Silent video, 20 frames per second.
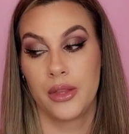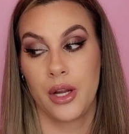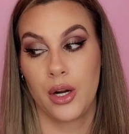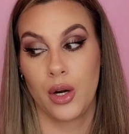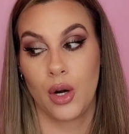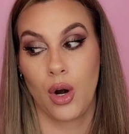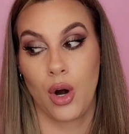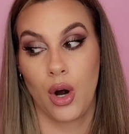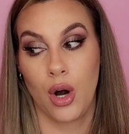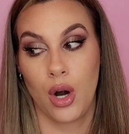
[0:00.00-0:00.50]

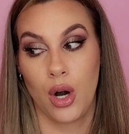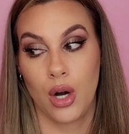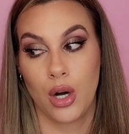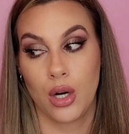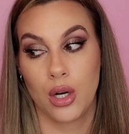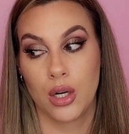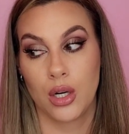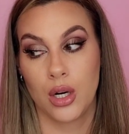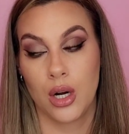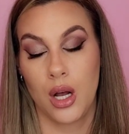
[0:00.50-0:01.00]
There
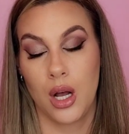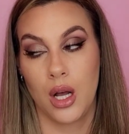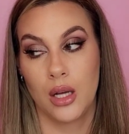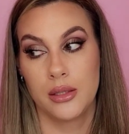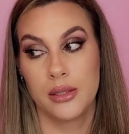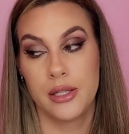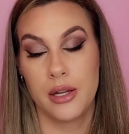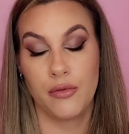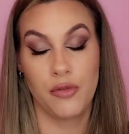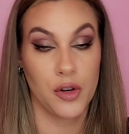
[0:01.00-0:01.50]
are
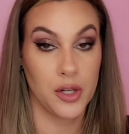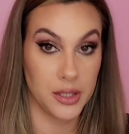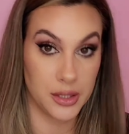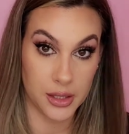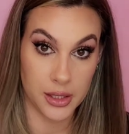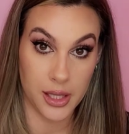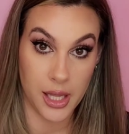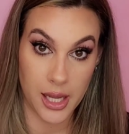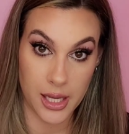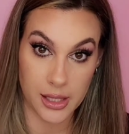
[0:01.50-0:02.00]

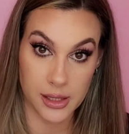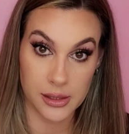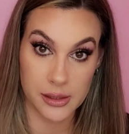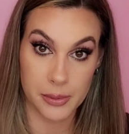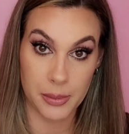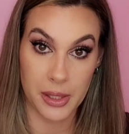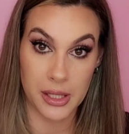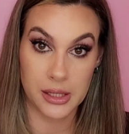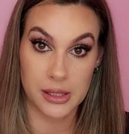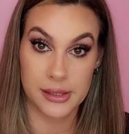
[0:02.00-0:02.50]
different
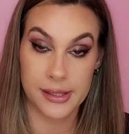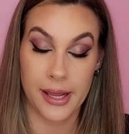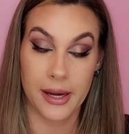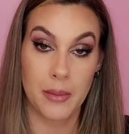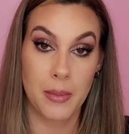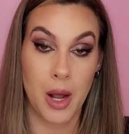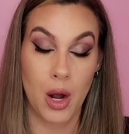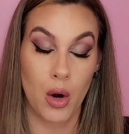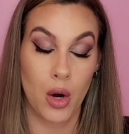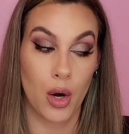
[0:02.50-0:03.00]
things being
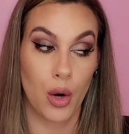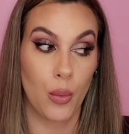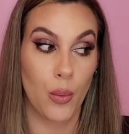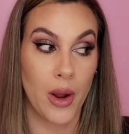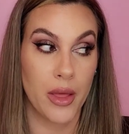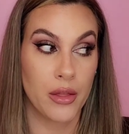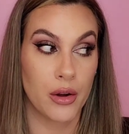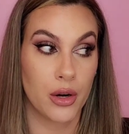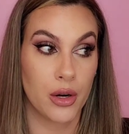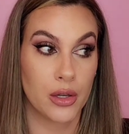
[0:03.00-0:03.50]
said about her,
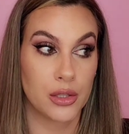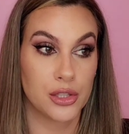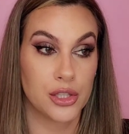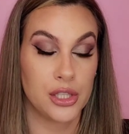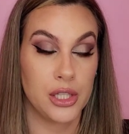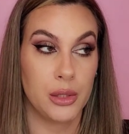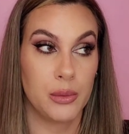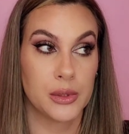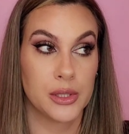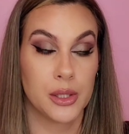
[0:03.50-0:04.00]
whether
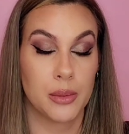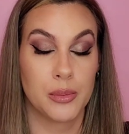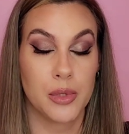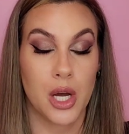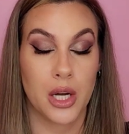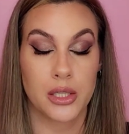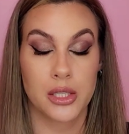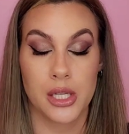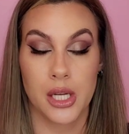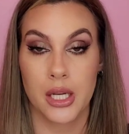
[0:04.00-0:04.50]
she was
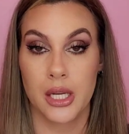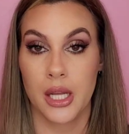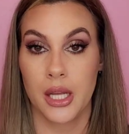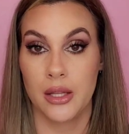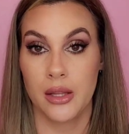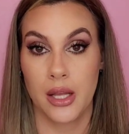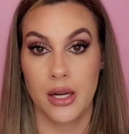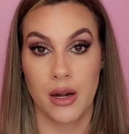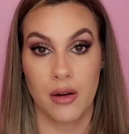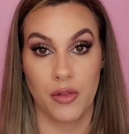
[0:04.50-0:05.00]
abducted
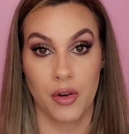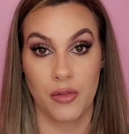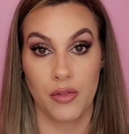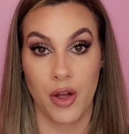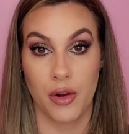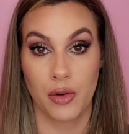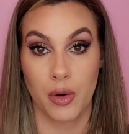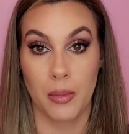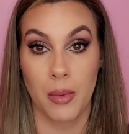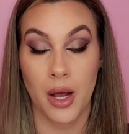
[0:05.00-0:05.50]
and they never
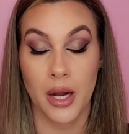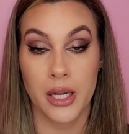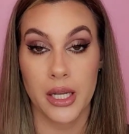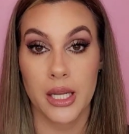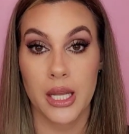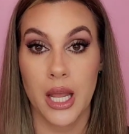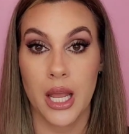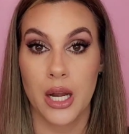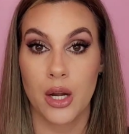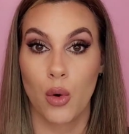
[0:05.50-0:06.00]
found her
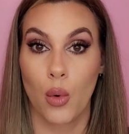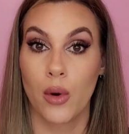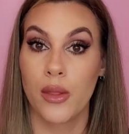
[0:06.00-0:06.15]
body again,